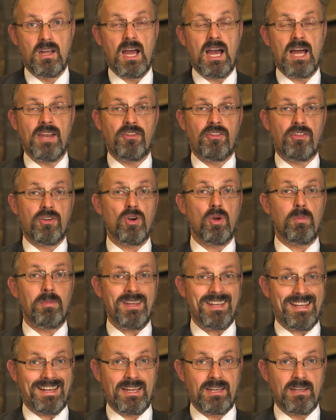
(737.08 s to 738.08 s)

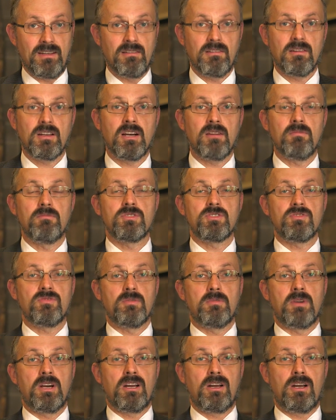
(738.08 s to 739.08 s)
Anthropic comes
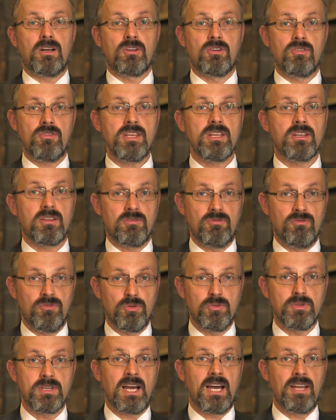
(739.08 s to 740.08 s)
from a Greek
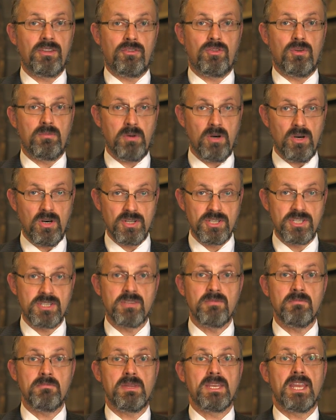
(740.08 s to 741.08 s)
root
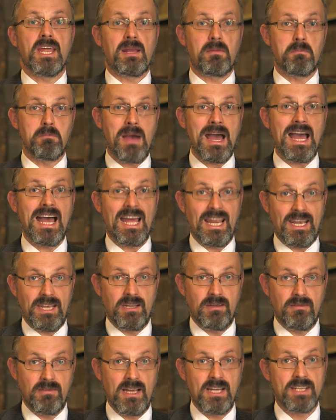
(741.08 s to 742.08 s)
anthropos, meaning
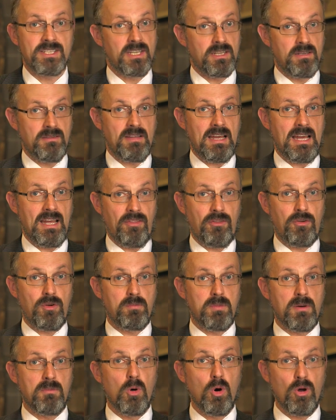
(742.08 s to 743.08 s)
man, as in
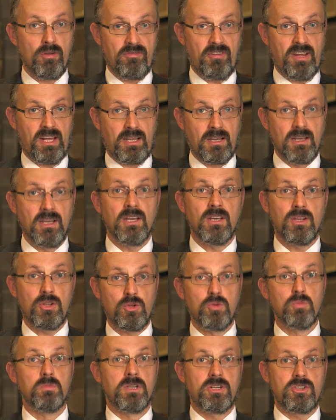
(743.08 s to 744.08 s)
anthropomorphic,
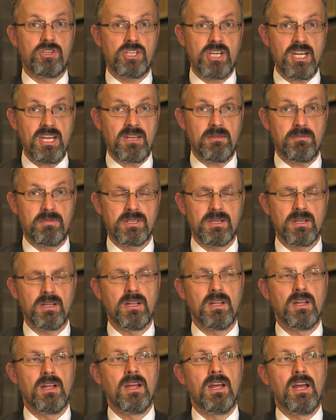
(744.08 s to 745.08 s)
human-shaped.
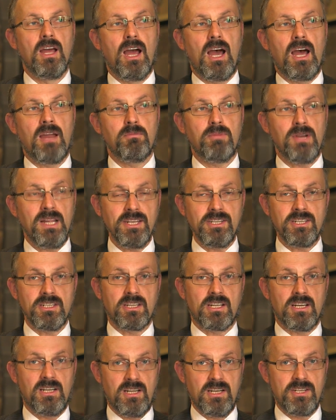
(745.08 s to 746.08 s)
And
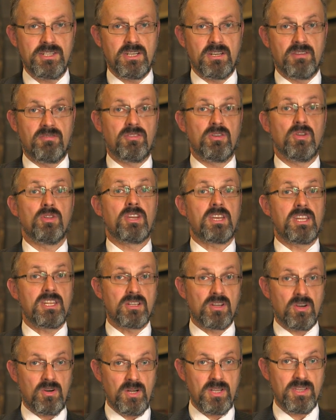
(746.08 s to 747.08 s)
Brandon Carter, for all that he
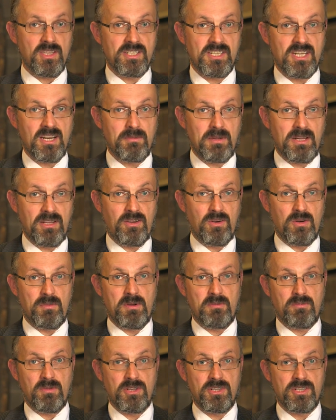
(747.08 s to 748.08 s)
coined the term
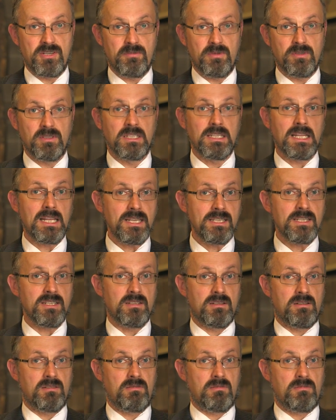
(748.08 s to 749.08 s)
anthropic principle,
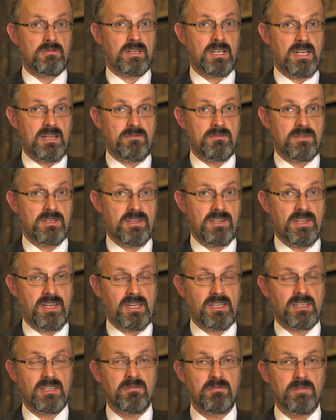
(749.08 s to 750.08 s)
later came to
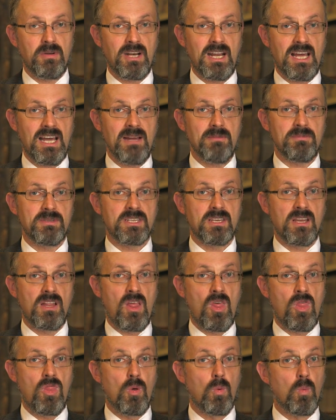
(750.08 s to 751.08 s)
think that perhaps
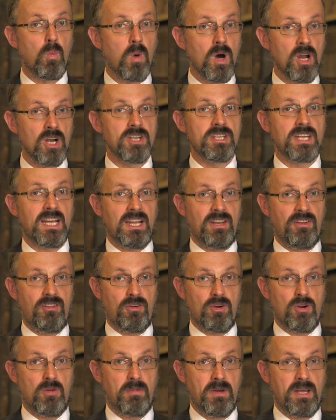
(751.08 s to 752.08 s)
the word
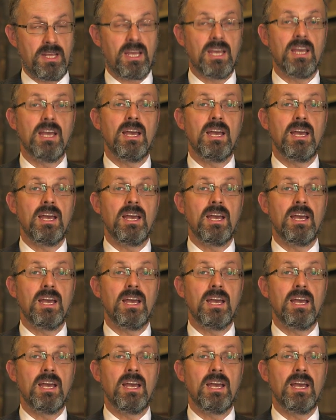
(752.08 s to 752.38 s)
anthropic